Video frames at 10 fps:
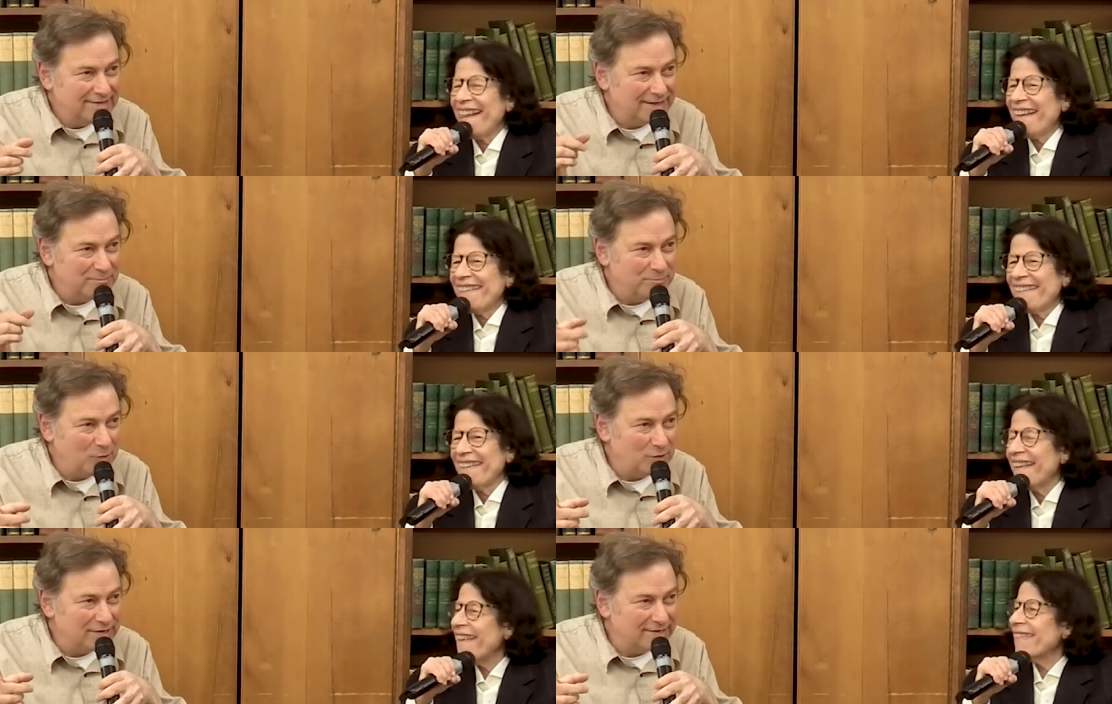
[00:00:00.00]
Speaker 1: They
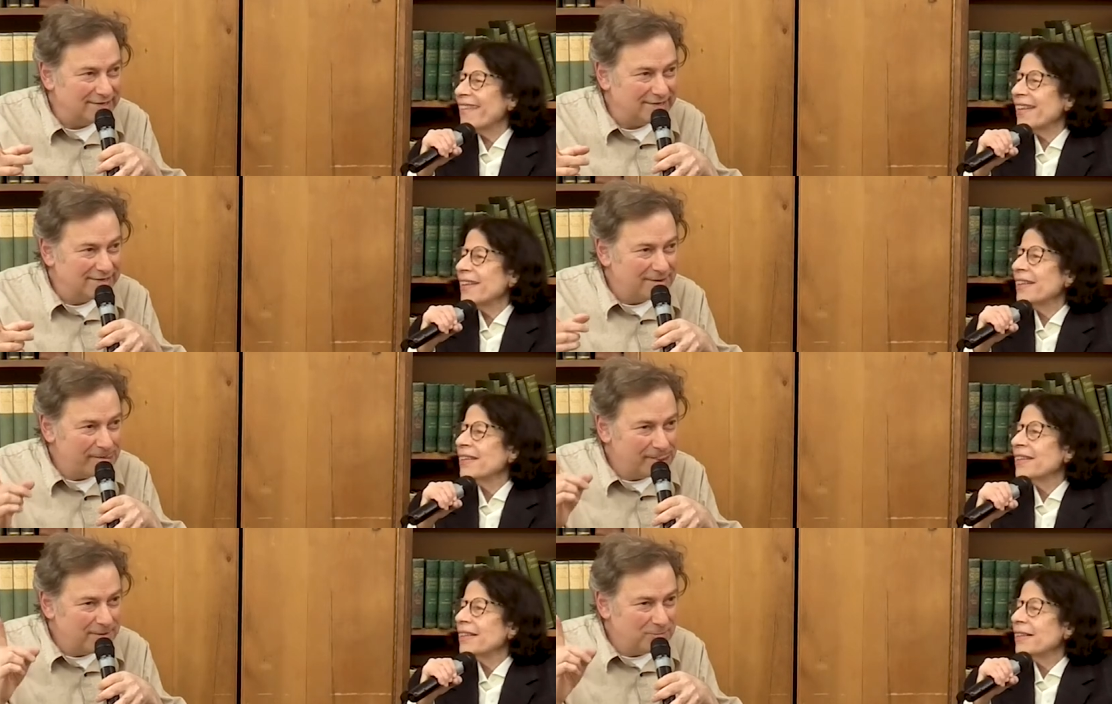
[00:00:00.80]
bought it
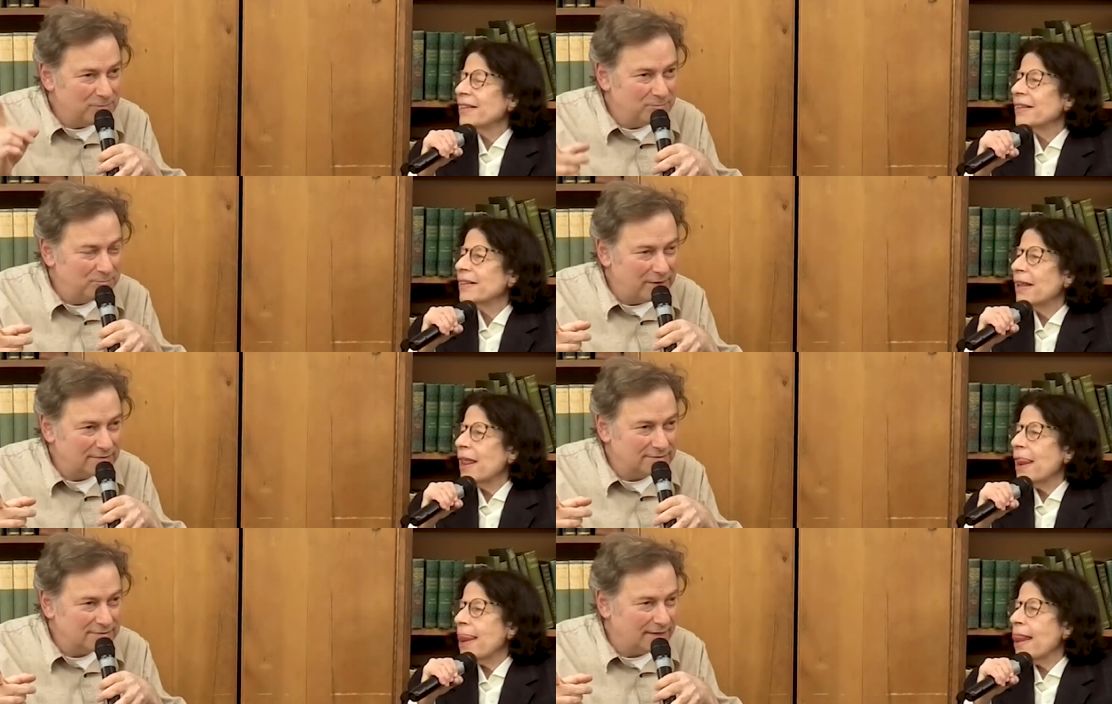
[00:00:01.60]

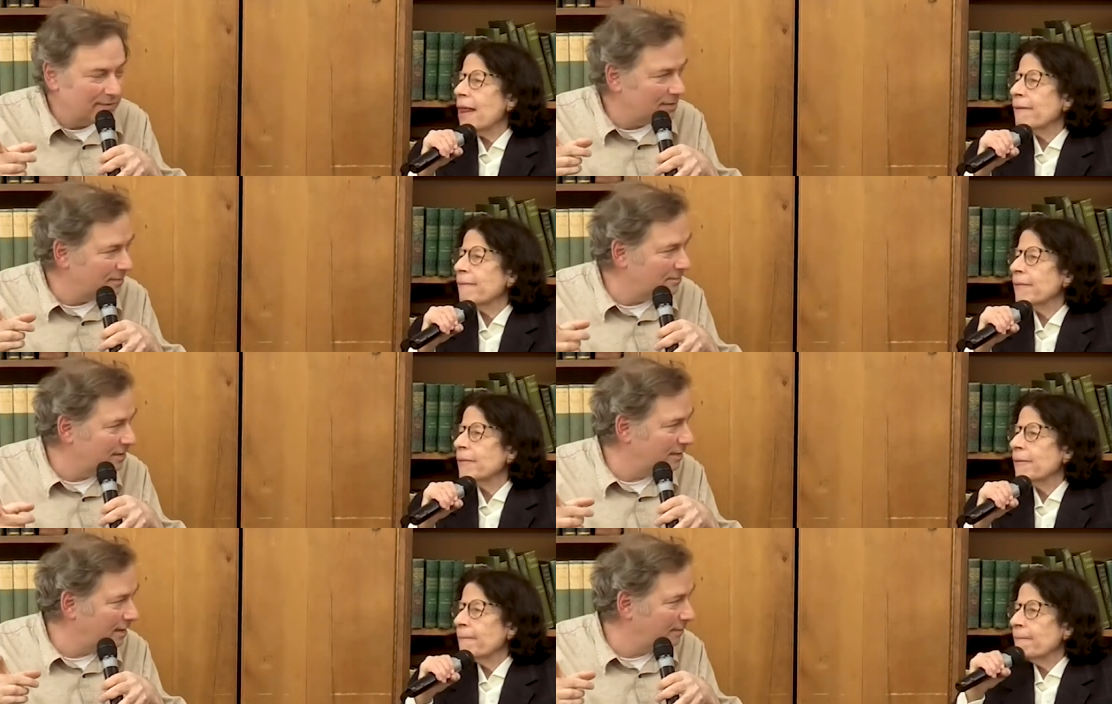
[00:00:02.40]
based, I think, on
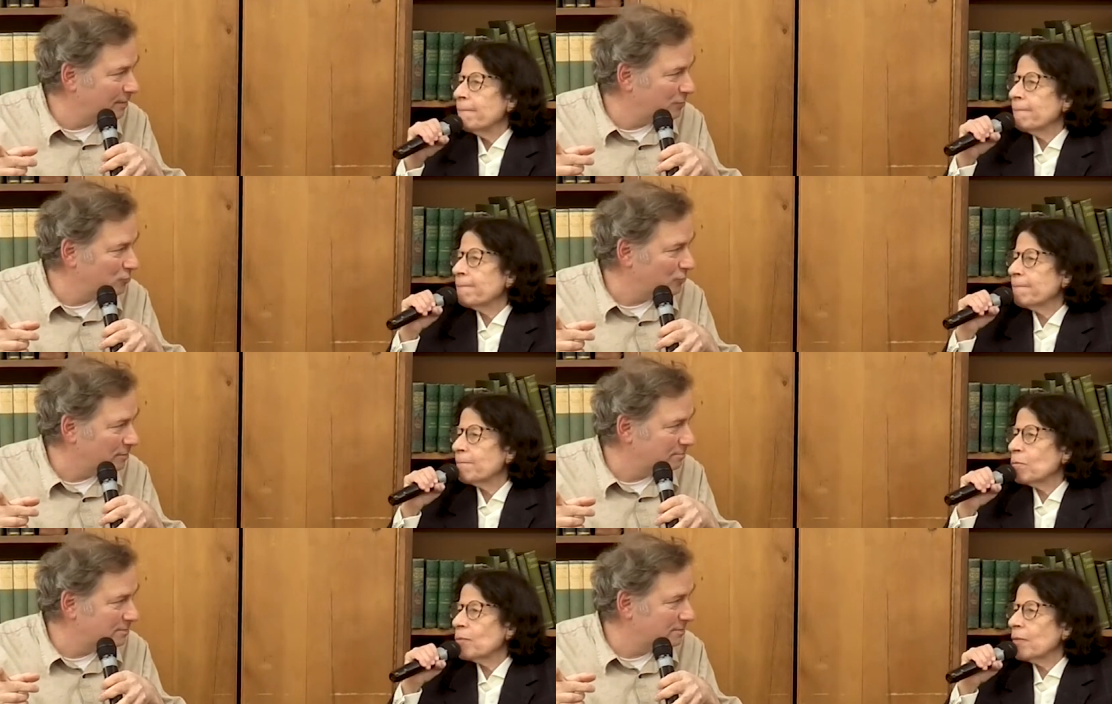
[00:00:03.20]
my comic
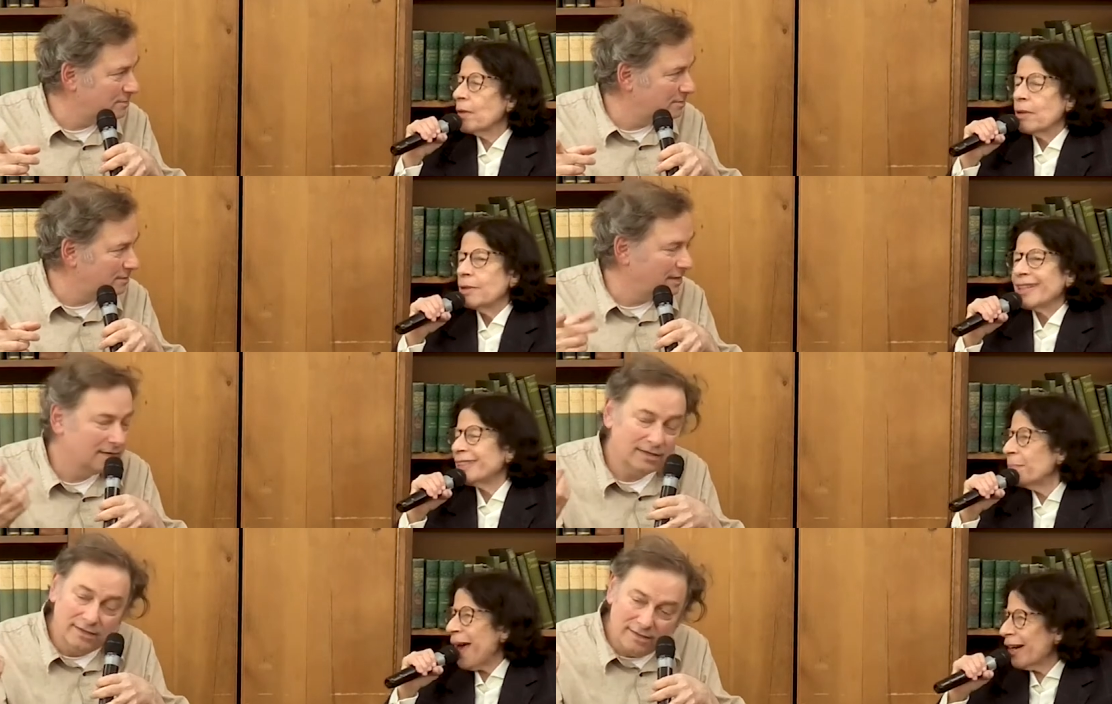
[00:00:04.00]
strips.
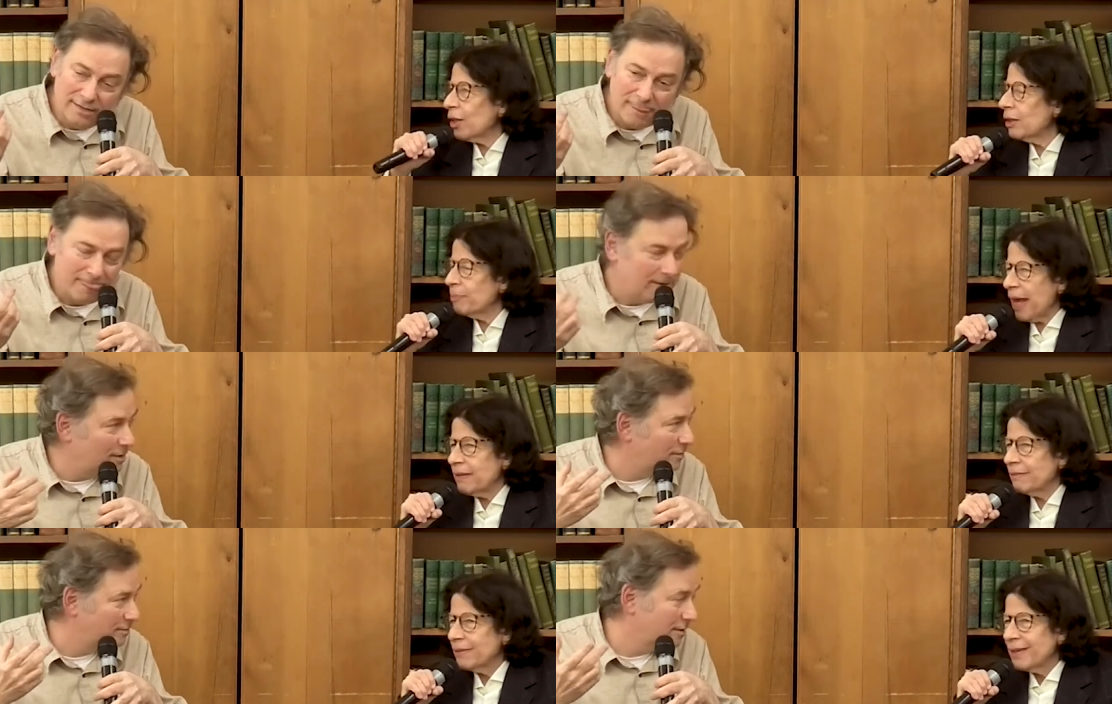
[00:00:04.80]
Doesn't matter, Ben.
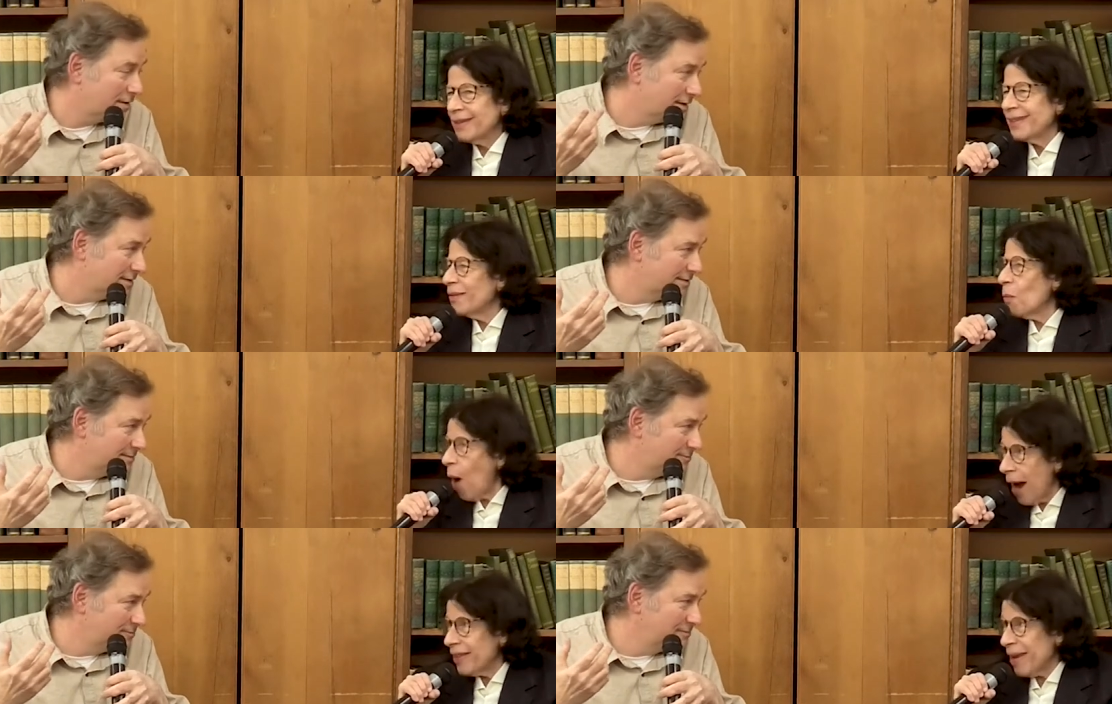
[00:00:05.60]
Uh, okay.
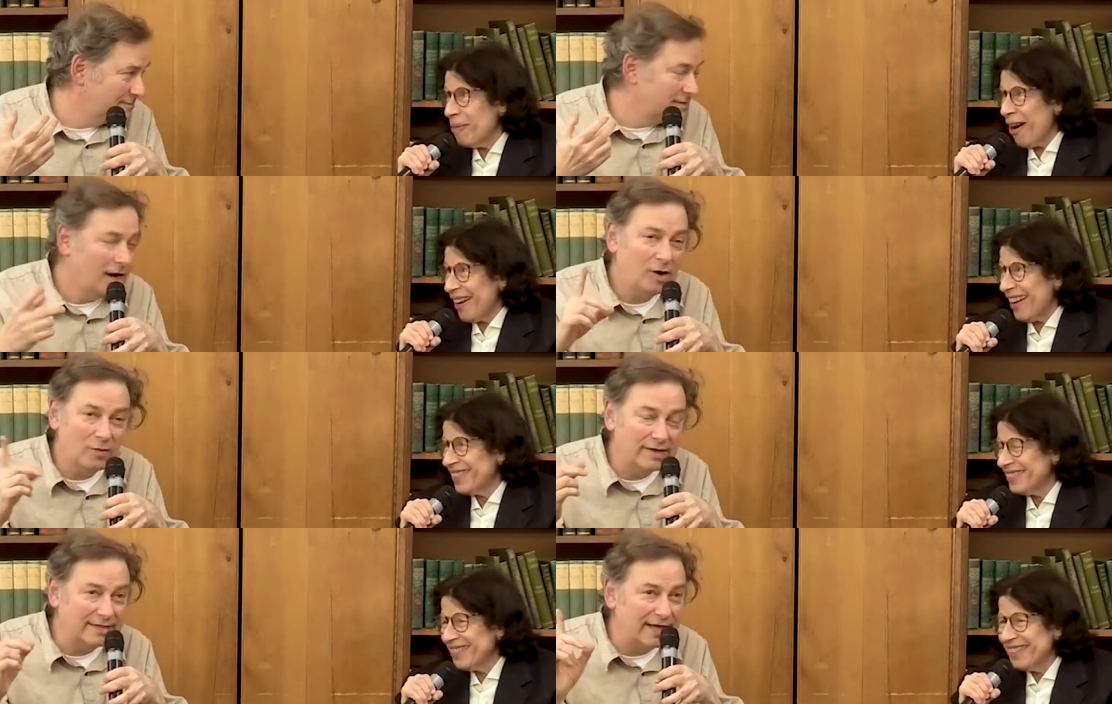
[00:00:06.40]
Why they bought
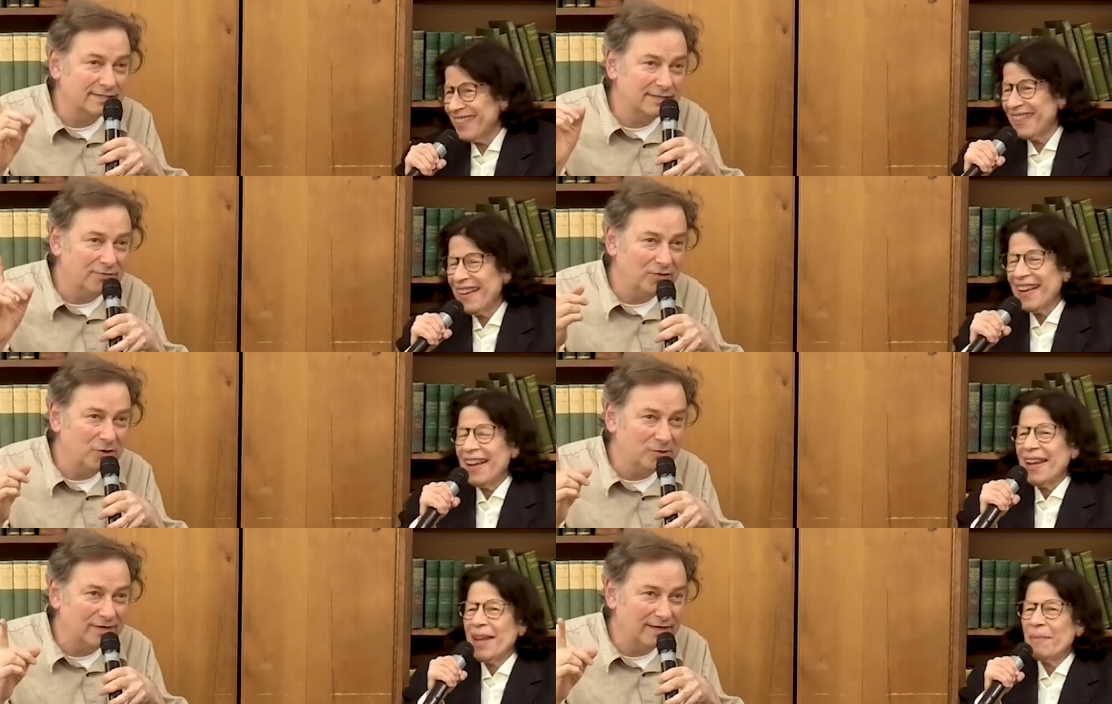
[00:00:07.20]
oh, it? Oh, That's a third.